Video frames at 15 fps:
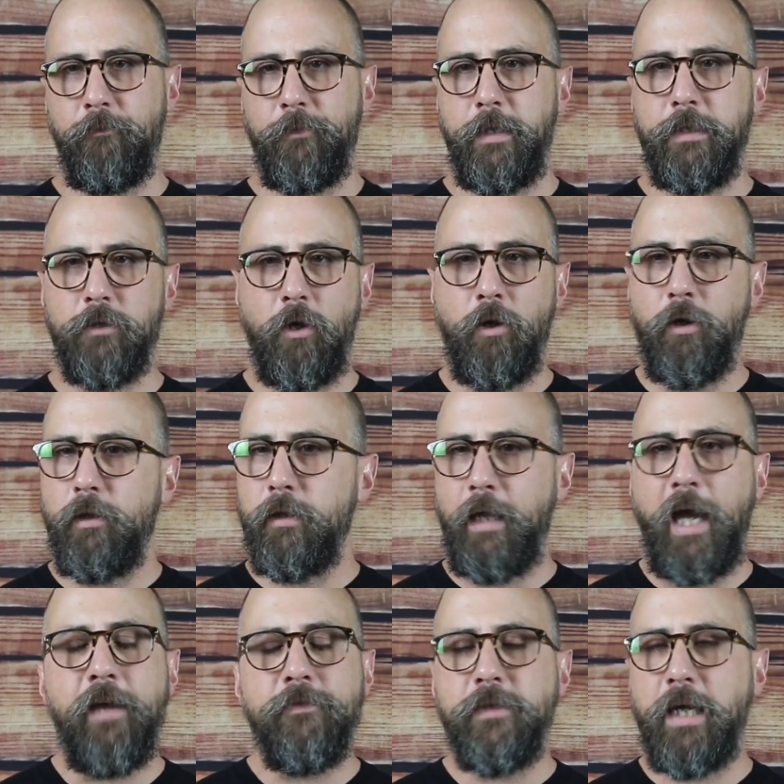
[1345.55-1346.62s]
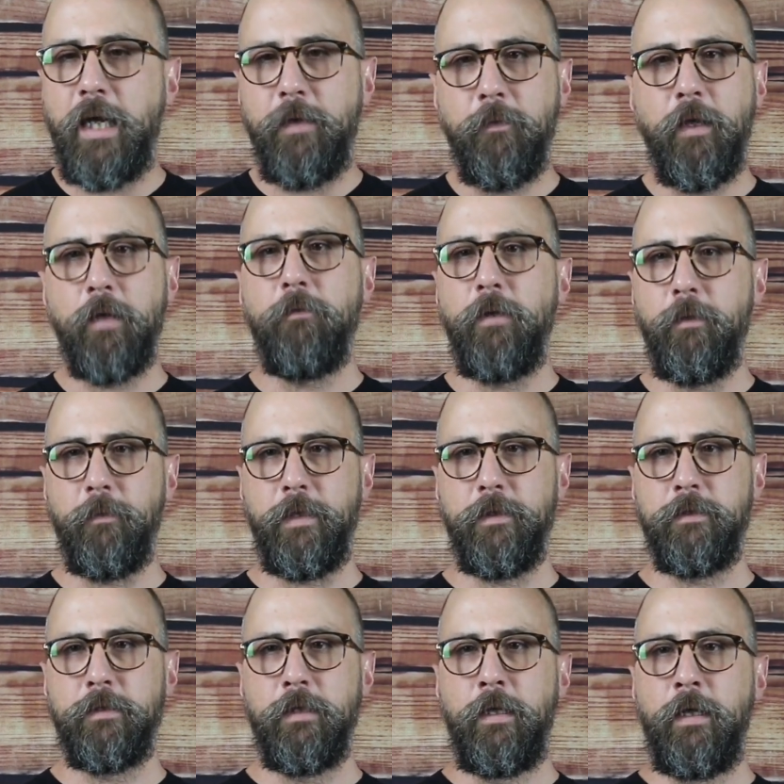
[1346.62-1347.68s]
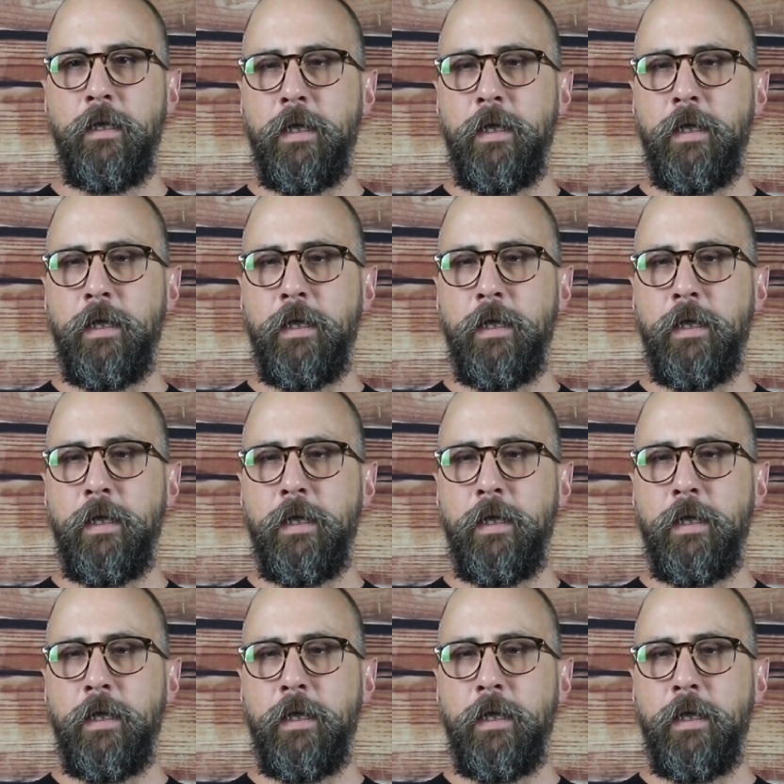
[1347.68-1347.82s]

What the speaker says: These aren't lifetime commitments.